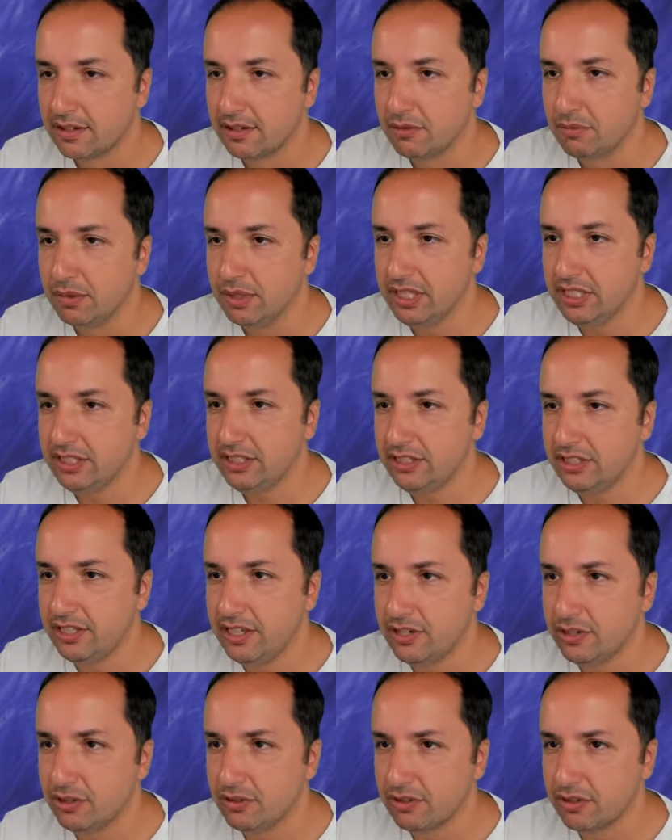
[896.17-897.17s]
But this is
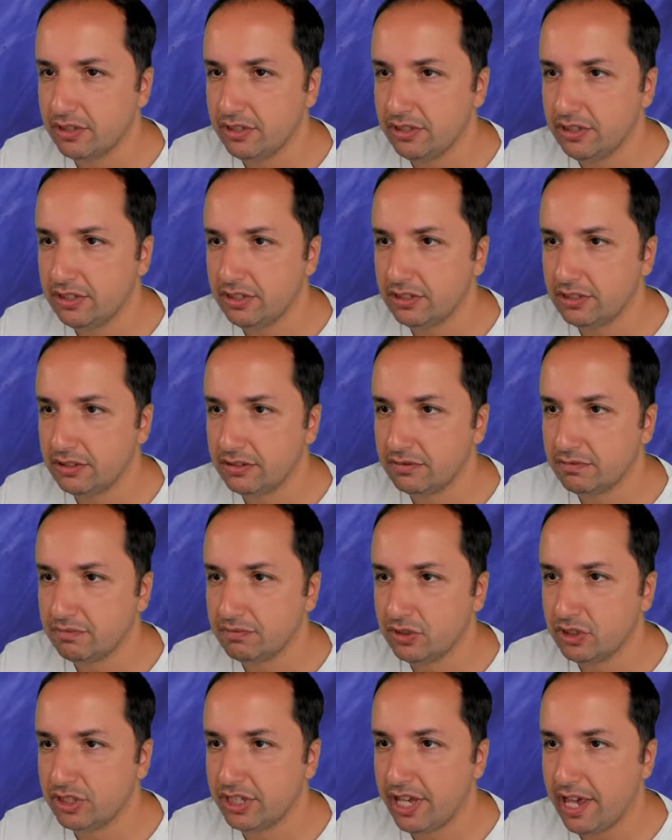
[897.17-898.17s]
dangerous. This is
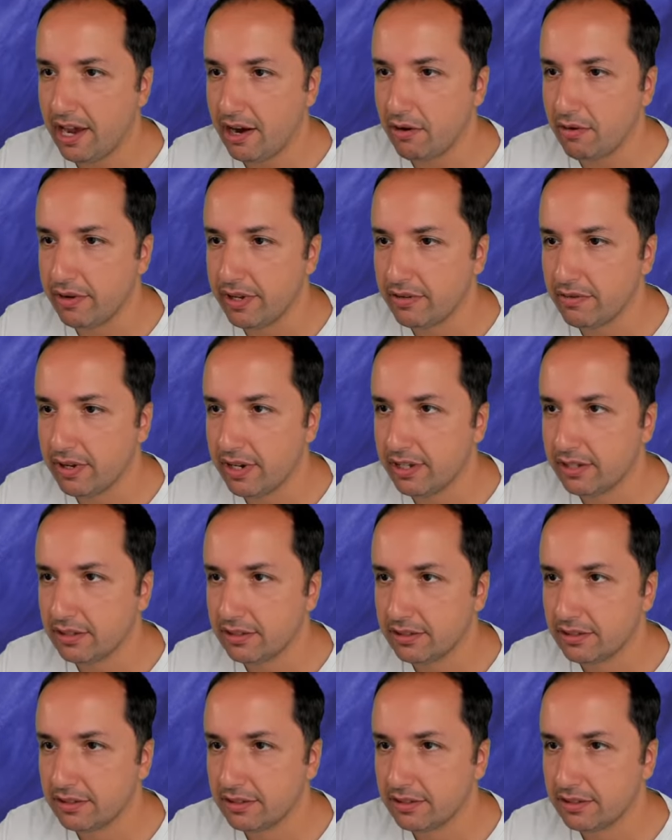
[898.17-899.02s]
scary, right?